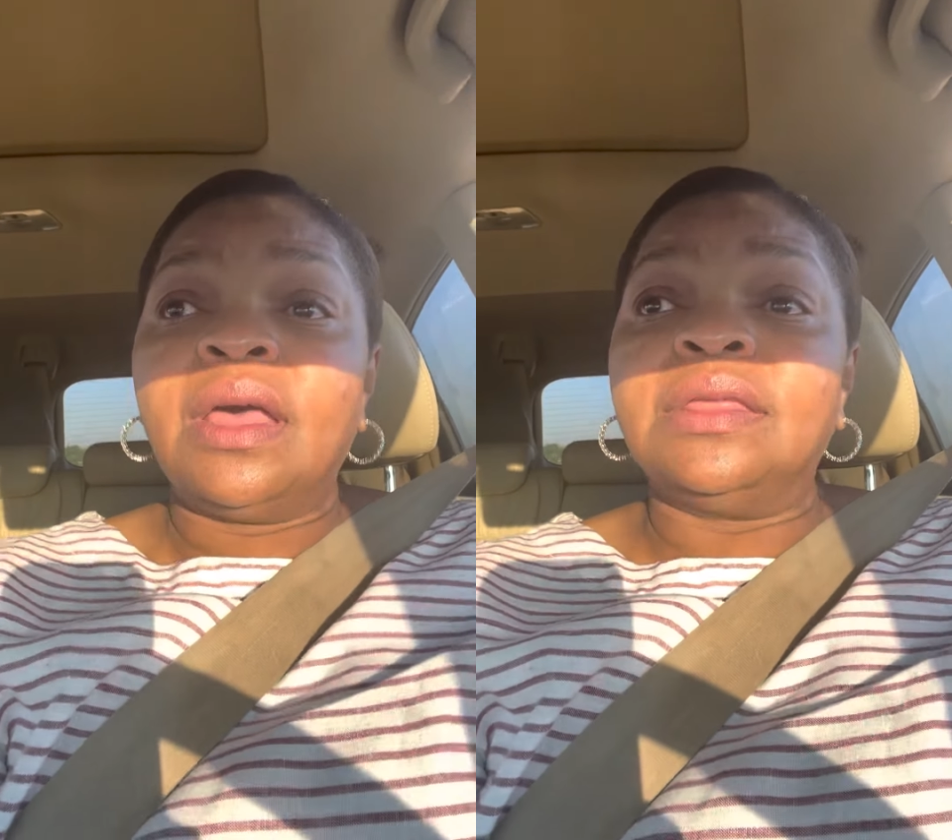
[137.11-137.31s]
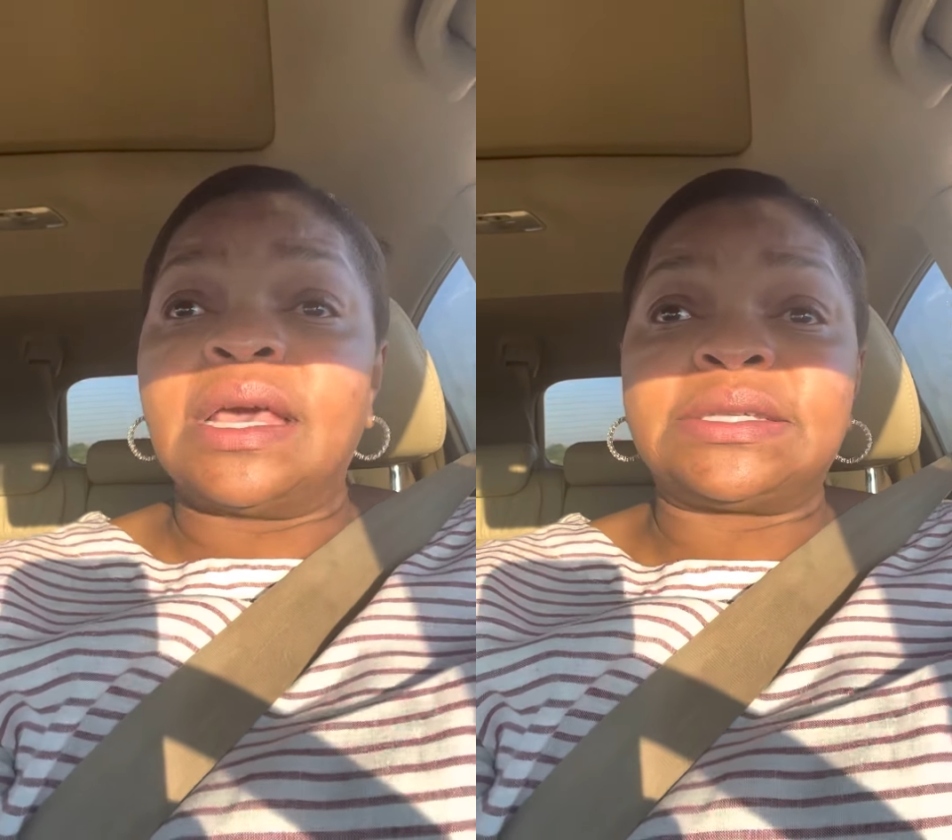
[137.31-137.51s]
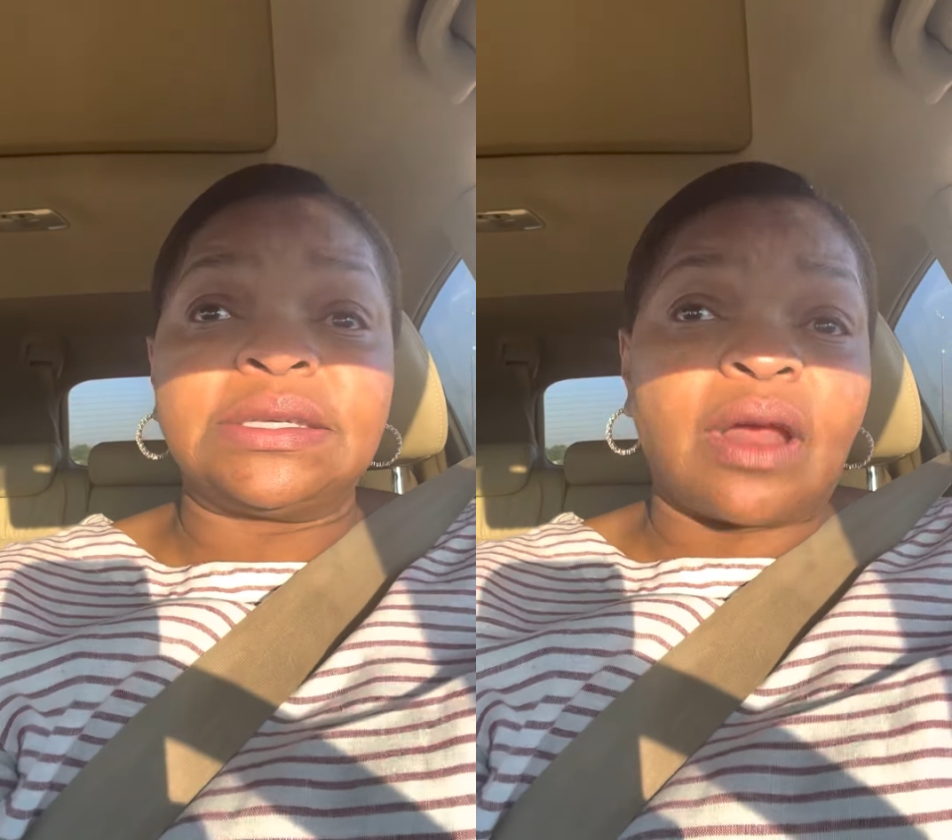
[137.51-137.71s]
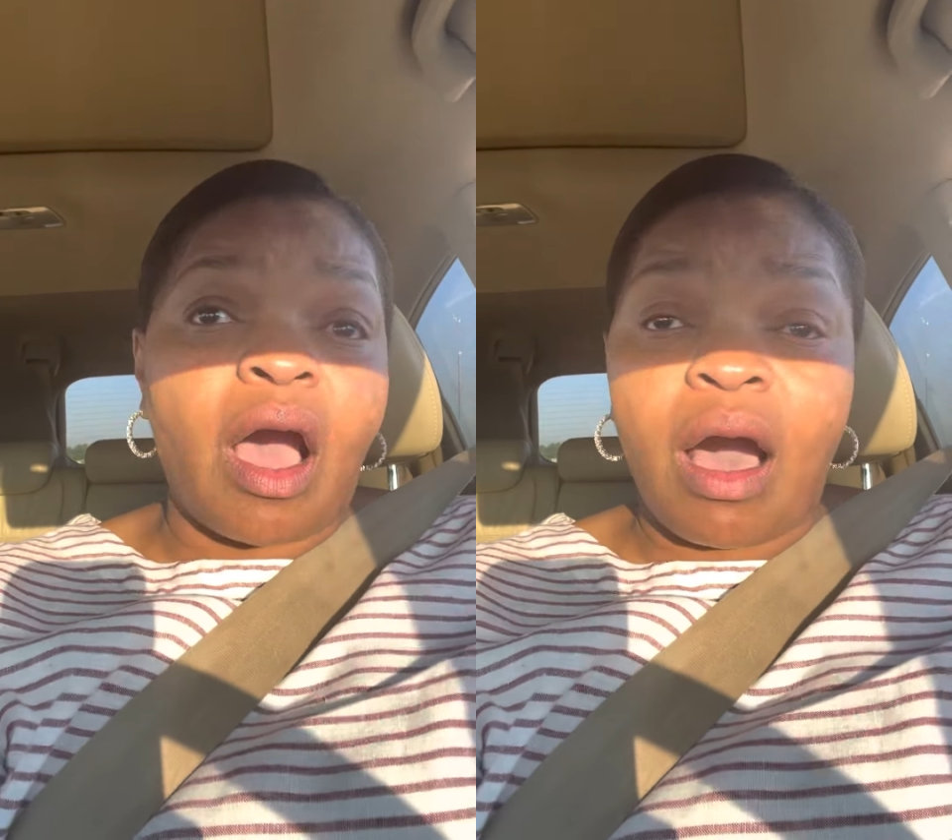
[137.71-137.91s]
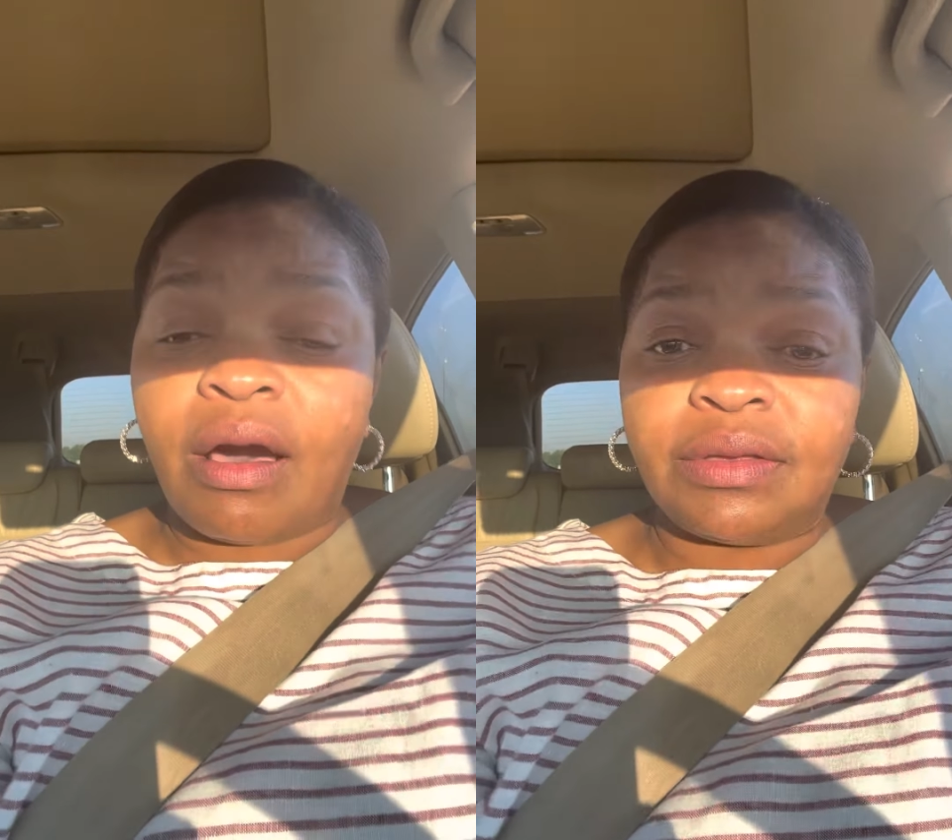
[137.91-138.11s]
that's in
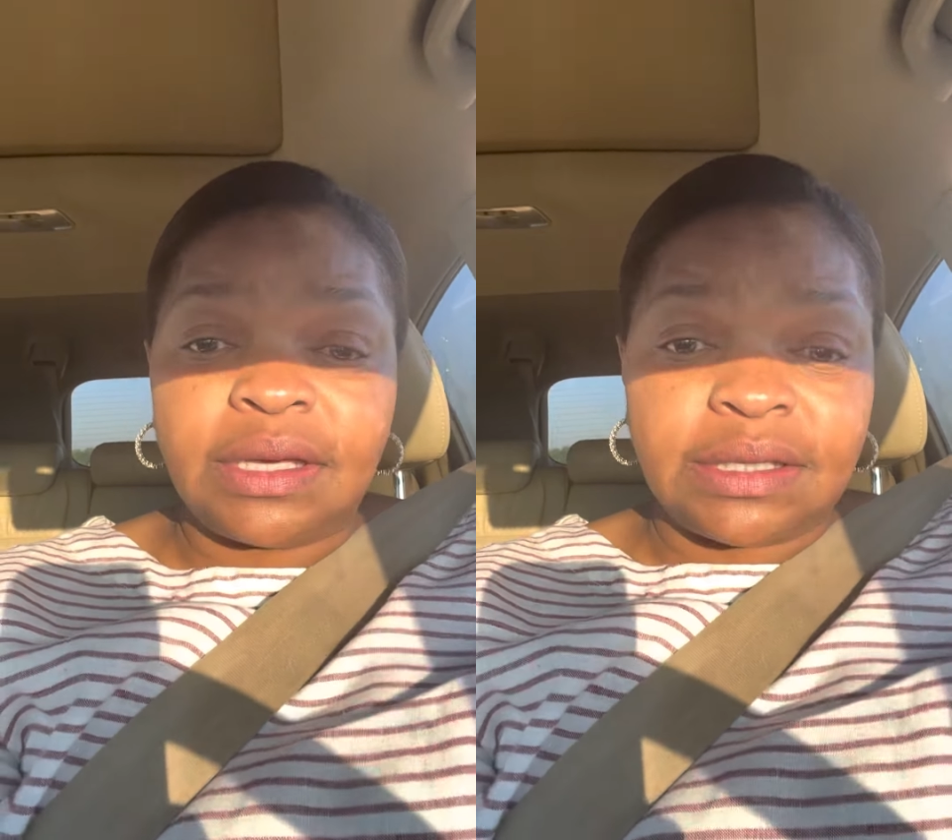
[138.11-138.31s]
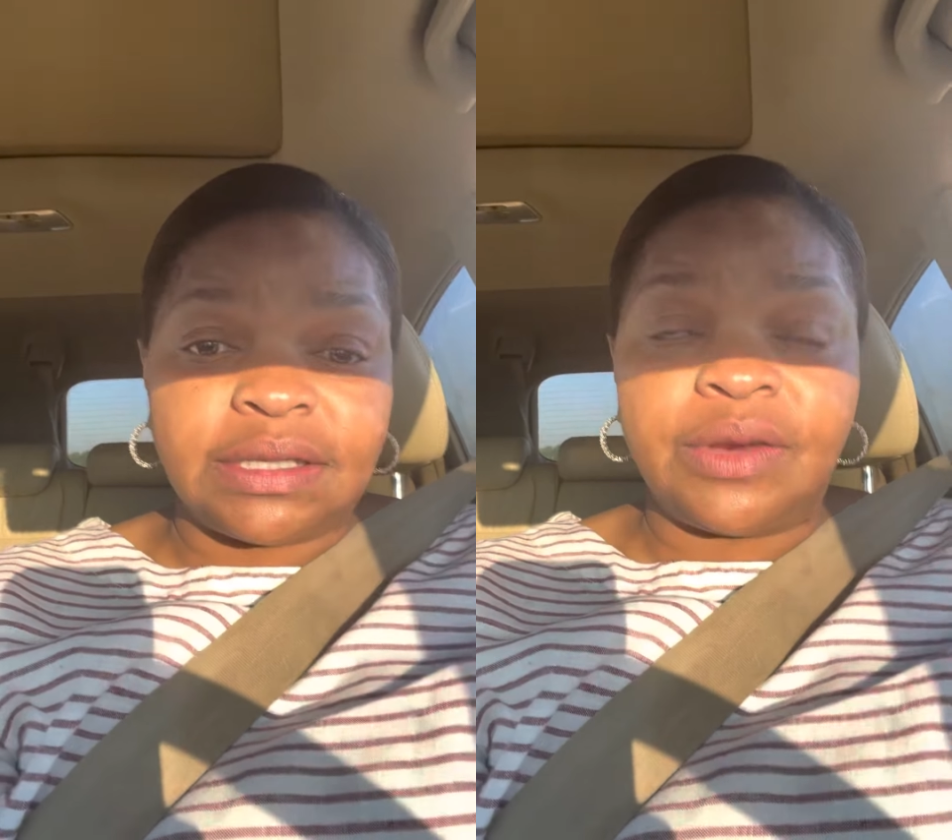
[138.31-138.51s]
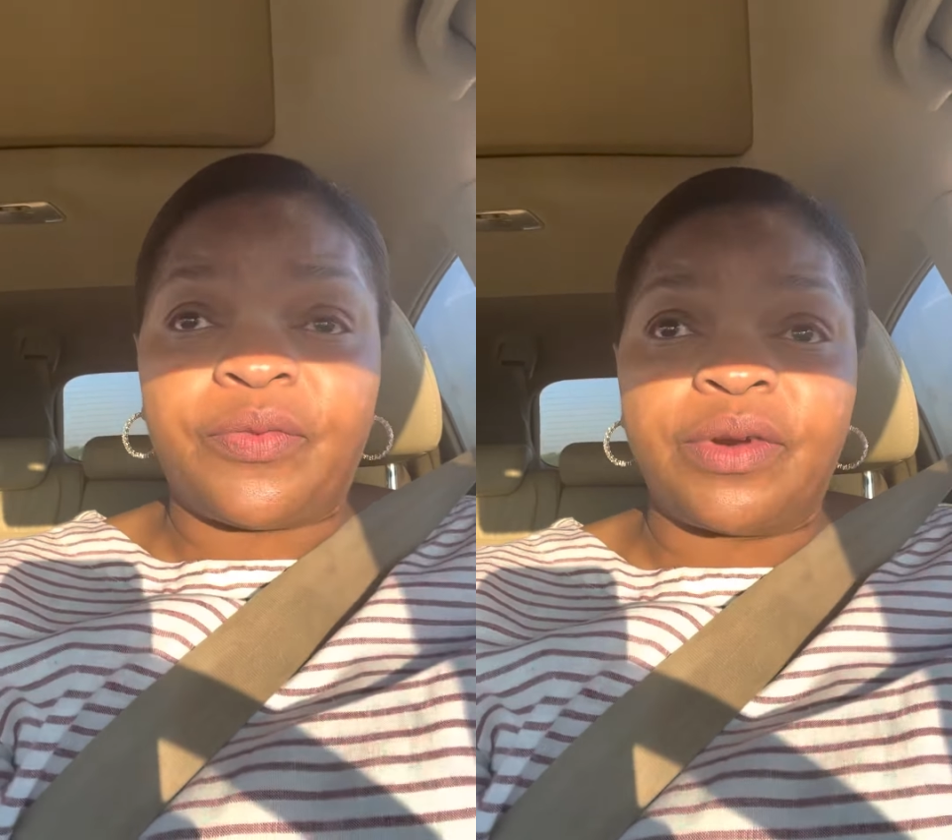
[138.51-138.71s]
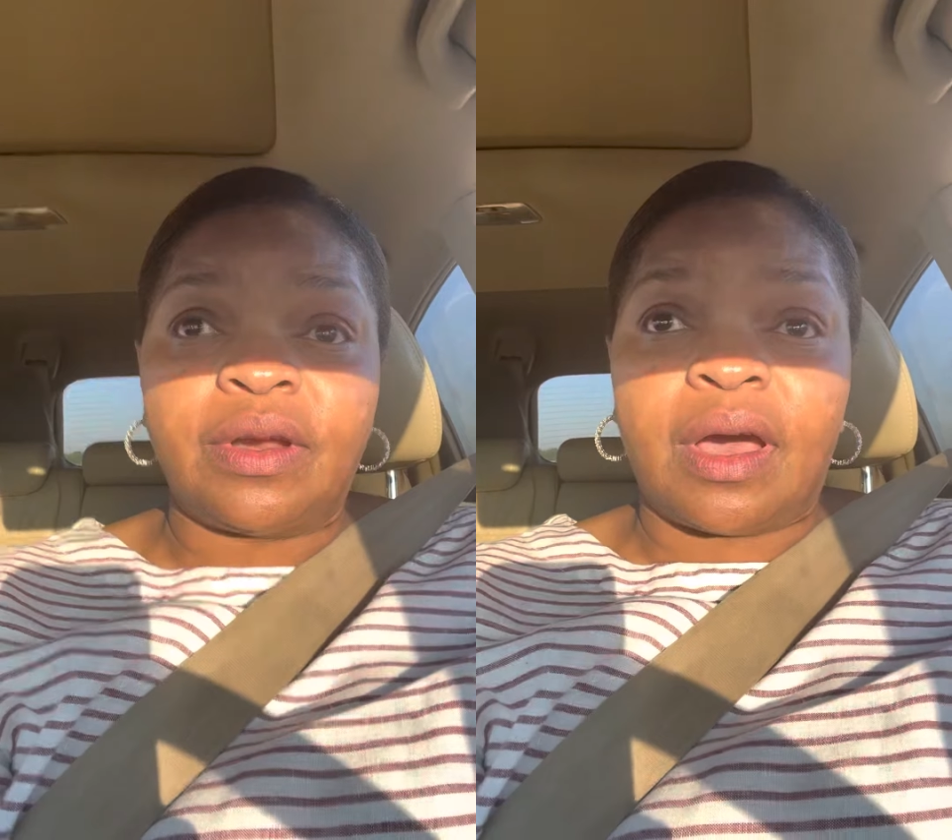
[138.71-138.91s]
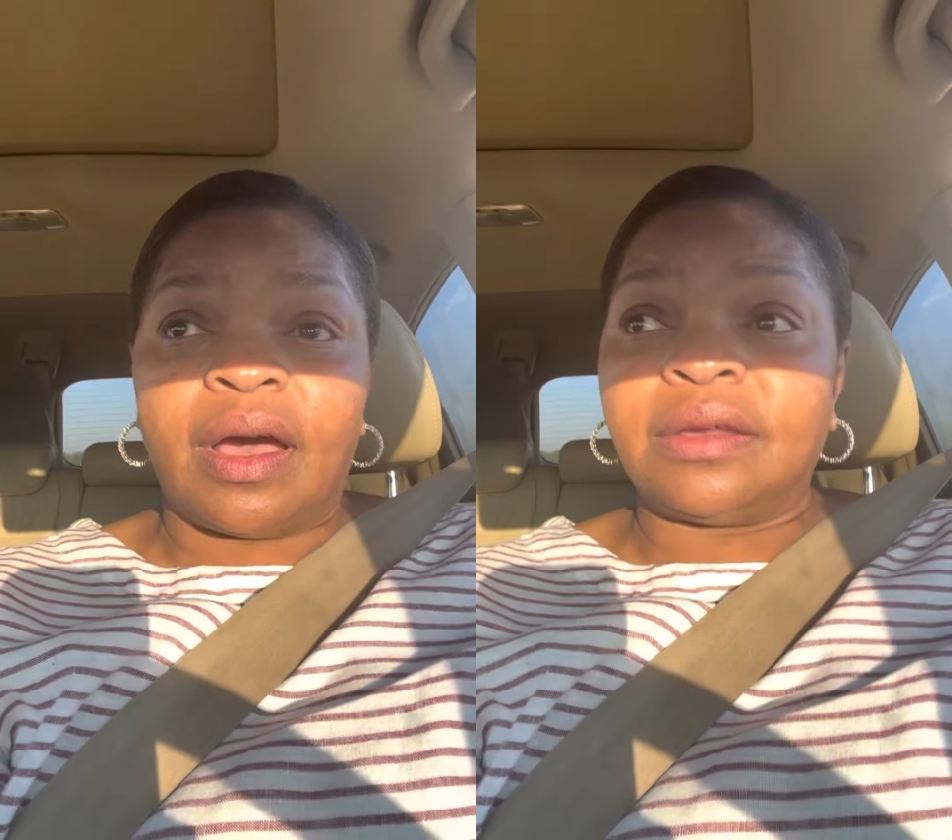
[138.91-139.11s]
all these different